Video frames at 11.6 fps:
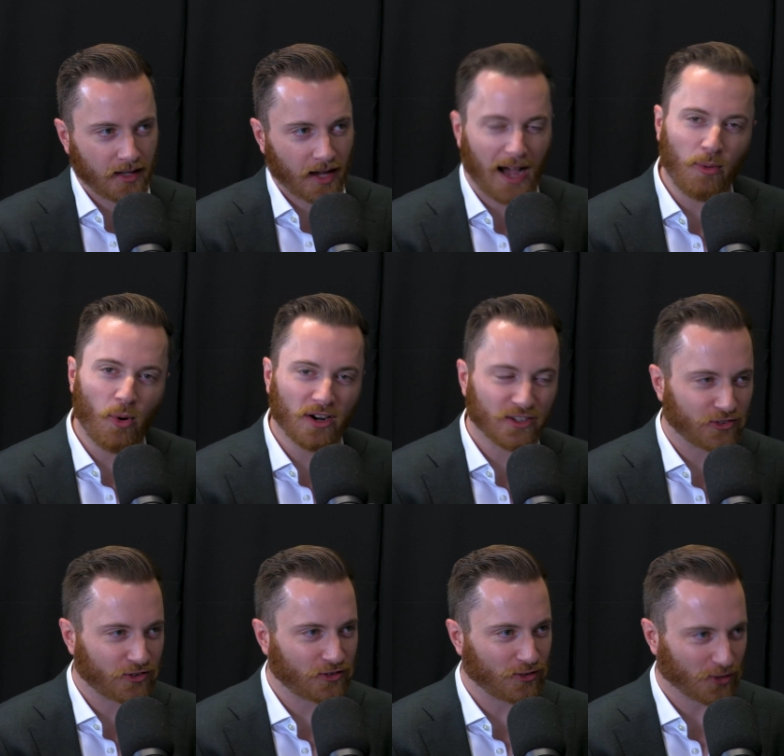I want a
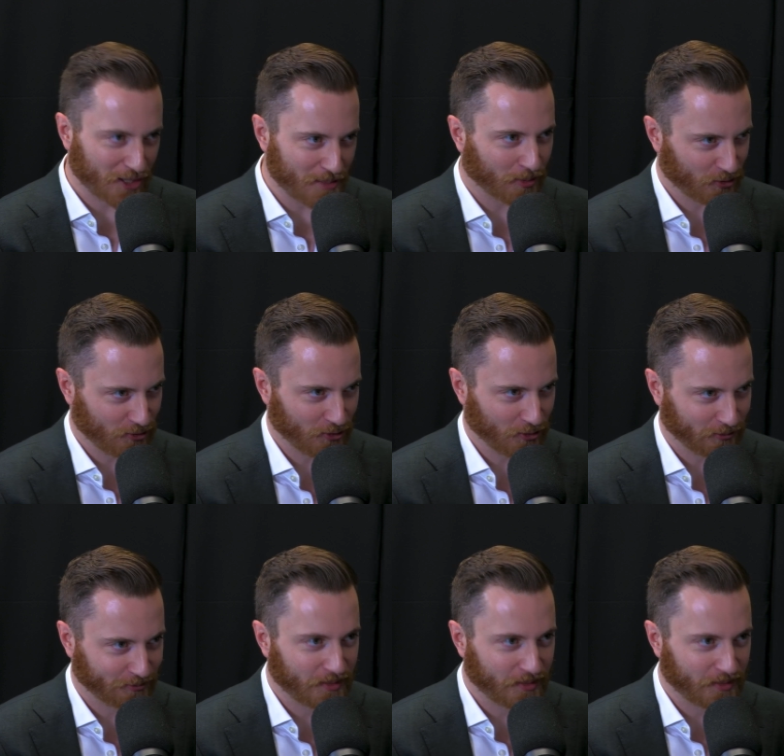sleeper, dude.